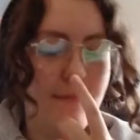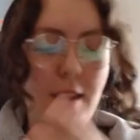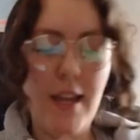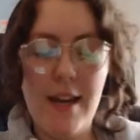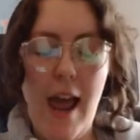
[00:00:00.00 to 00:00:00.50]

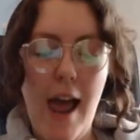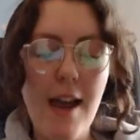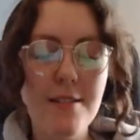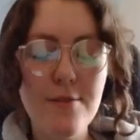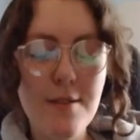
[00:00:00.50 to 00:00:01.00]
like an
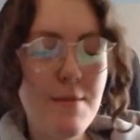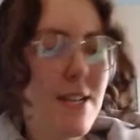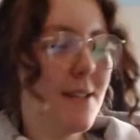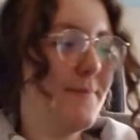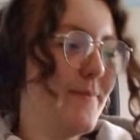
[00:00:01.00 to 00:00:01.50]
axe or
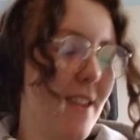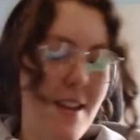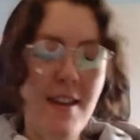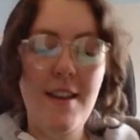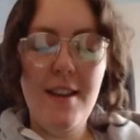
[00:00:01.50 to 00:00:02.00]
something,
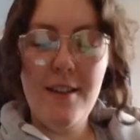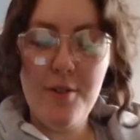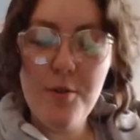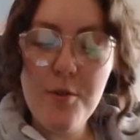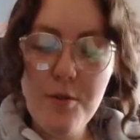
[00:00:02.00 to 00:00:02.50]

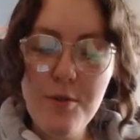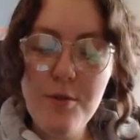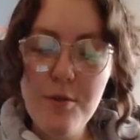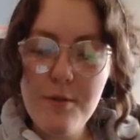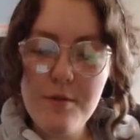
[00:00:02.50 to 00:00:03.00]

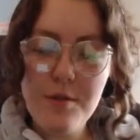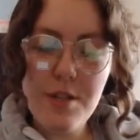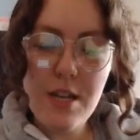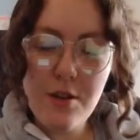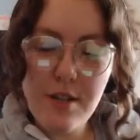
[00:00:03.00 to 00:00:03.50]
or she
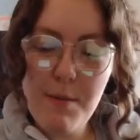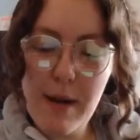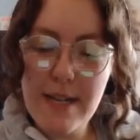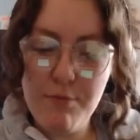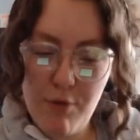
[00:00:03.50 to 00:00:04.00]
usually
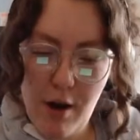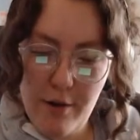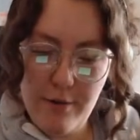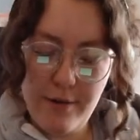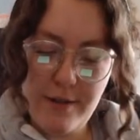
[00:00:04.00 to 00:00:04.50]
plays
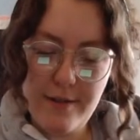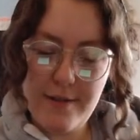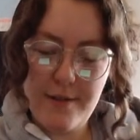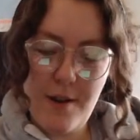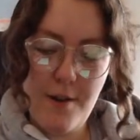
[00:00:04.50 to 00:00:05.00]
rogue,
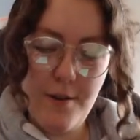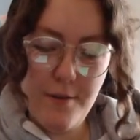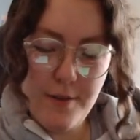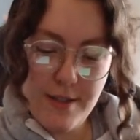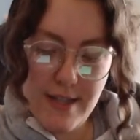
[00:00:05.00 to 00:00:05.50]
so
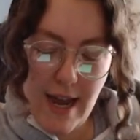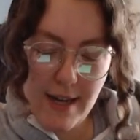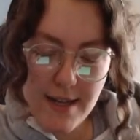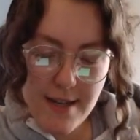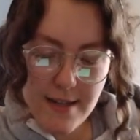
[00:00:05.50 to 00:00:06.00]
the
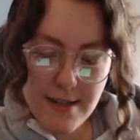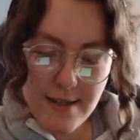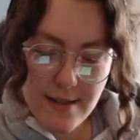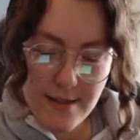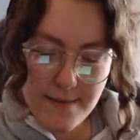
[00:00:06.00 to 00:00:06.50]

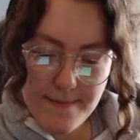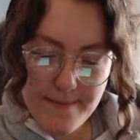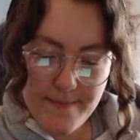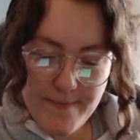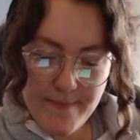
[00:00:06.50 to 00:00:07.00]
daggers,
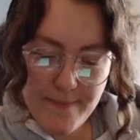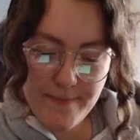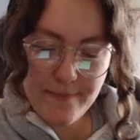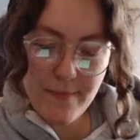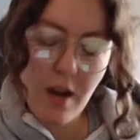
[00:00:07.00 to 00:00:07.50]

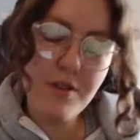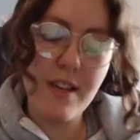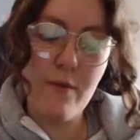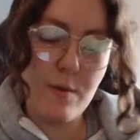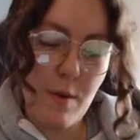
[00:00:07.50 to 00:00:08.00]
I'll just
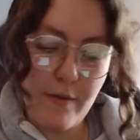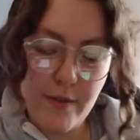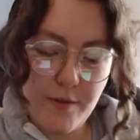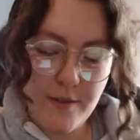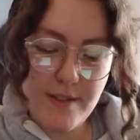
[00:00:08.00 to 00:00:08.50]
give us both
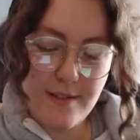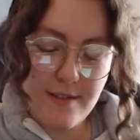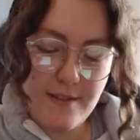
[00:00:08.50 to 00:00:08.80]
of those.